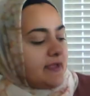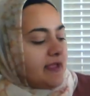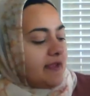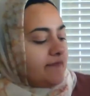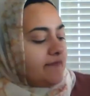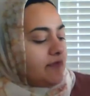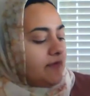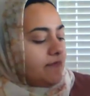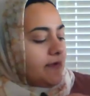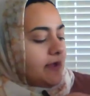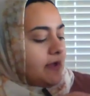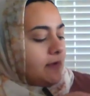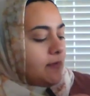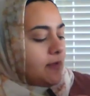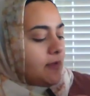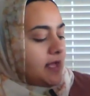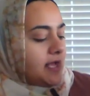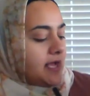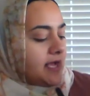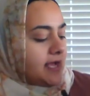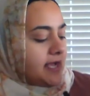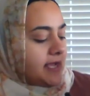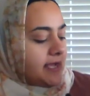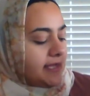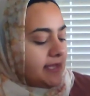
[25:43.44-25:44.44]
the vowel
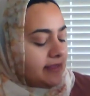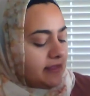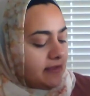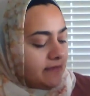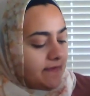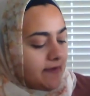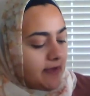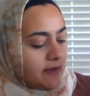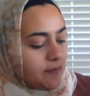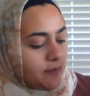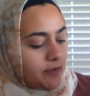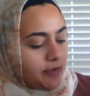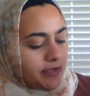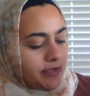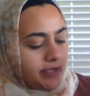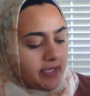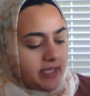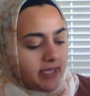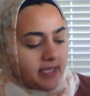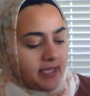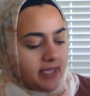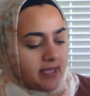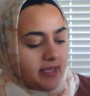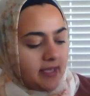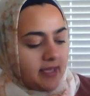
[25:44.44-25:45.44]
I and the vowel
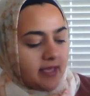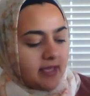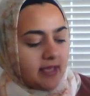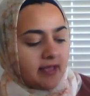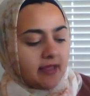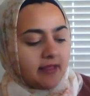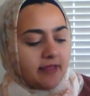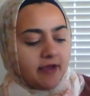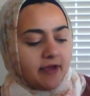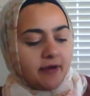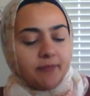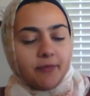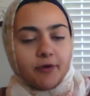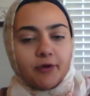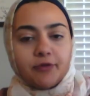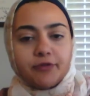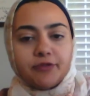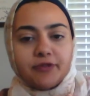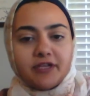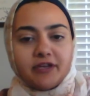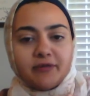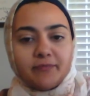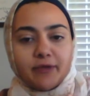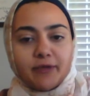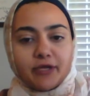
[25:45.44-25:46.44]
E that both need
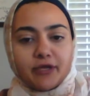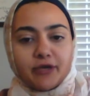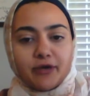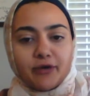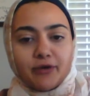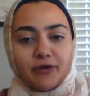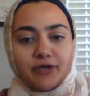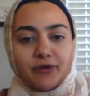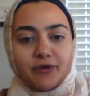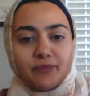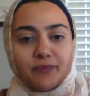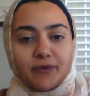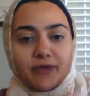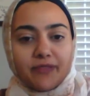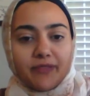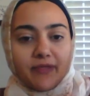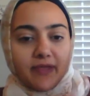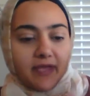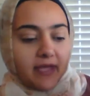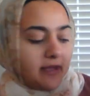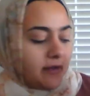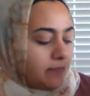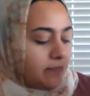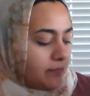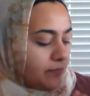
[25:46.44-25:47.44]
to be coded with
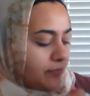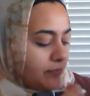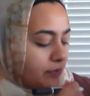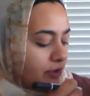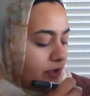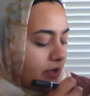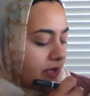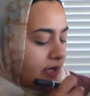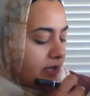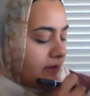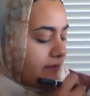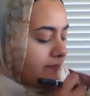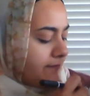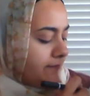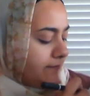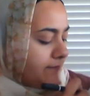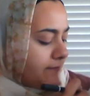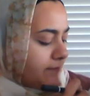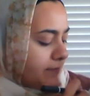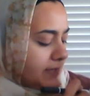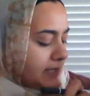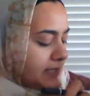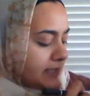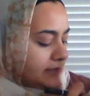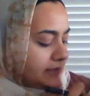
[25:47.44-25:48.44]
a breathe
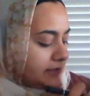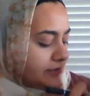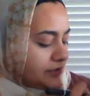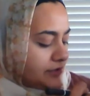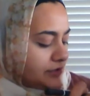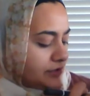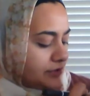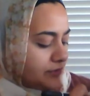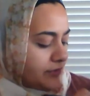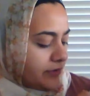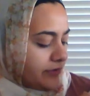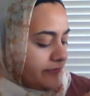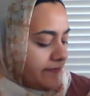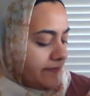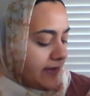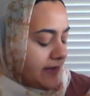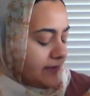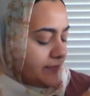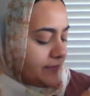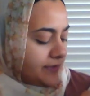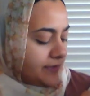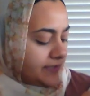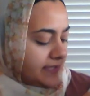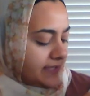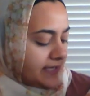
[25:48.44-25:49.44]
because they're short vowel
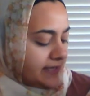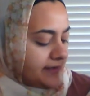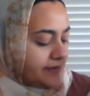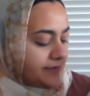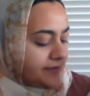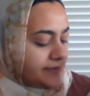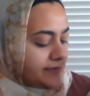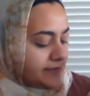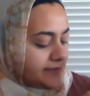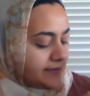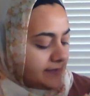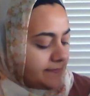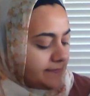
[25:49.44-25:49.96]
sounds.